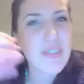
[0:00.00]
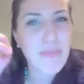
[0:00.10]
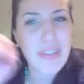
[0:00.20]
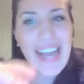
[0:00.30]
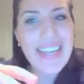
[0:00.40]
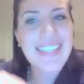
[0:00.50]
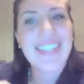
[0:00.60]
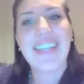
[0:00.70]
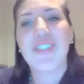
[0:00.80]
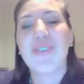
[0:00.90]

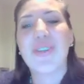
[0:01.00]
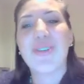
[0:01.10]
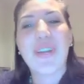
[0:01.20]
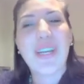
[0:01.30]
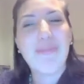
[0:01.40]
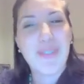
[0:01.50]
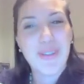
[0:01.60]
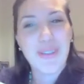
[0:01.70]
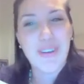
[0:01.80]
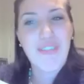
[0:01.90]
blasted into a
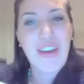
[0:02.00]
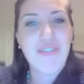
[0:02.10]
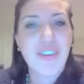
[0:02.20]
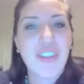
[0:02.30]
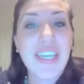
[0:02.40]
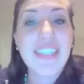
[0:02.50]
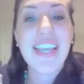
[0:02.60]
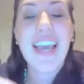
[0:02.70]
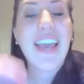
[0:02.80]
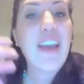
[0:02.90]
uranium-235 nucleus,
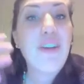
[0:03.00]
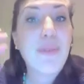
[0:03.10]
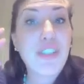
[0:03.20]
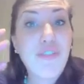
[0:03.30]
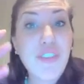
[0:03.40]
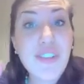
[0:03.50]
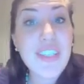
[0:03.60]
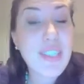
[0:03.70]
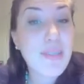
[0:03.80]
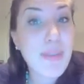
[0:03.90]
which
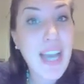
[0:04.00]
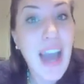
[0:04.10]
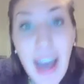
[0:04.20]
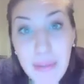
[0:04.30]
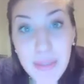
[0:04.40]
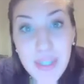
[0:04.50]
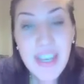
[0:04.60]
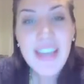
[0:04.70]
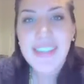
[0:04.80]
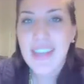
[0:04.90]
fuses and becomes
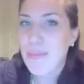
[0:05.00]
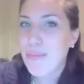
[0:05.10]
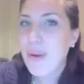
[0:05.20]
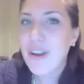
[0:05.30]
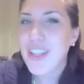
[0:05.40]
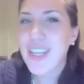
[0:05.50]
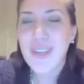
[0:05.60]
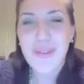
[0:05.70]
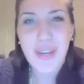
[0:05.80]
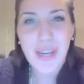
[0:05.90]
temporarily
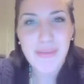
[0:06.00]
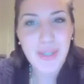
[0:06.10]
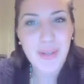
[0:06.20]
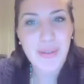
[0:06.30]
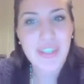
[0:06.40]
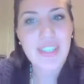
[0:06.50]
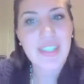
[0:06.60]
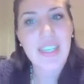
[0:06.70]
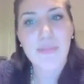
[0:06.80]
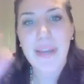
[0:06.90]

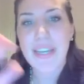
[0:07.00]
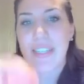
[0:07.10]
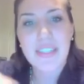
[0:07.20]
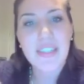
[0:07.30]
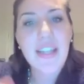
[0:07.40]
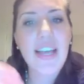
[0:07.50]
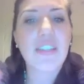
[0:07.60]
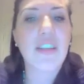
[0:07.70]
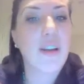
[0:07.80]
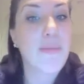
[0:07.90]
uranium-236. But it doesn't
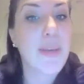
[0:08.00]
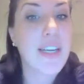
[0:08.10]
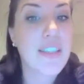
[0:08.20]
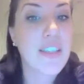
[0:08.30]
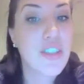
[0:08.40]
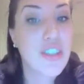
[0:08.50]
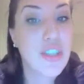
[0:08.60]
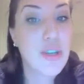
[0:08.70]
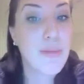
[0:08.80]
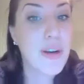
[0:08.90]
last long because it's
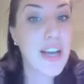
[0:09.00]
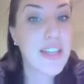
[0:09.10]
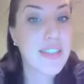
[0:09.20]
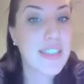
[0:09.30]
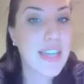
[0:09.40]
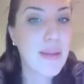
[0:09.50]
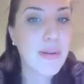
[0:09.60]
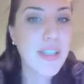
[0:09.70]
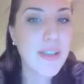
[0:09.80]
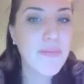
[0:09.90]
super
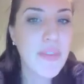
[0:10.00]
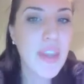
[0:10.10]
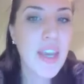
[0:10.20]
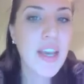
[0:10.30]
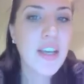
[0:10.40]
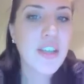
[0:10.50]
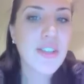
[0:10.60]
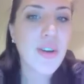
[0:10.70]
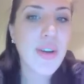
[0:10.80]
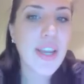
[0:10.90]
unstable.
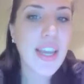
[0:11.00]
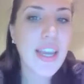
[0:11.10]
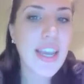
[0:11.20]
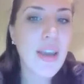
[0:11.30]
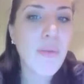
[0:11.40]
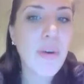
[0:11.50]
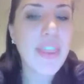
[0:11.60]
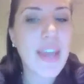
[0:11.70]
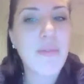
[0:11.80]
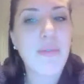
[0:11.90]
So it will
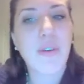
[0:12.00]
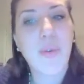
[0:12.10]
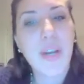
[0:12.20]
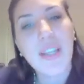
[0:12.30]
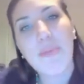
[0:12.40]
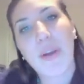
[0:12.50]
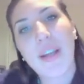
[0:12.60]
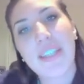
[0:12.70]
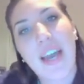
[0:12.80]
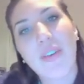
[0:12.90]
then quickly
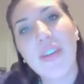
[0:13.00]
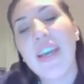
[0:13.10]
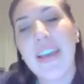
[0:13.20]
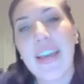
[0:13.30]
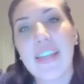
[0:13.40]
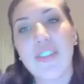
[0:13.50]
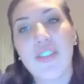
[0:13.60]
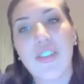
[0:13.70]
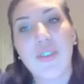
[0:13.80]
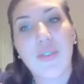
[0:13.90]
break down
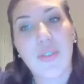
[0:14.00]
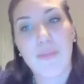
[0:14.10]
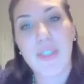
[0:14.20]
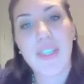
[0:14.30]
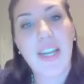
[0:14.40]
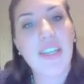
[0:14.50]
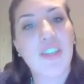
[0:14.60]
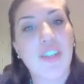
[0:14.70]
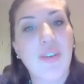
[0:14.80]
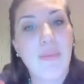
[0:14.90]
into
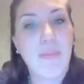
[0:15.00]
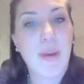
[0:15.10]
krypton-92 and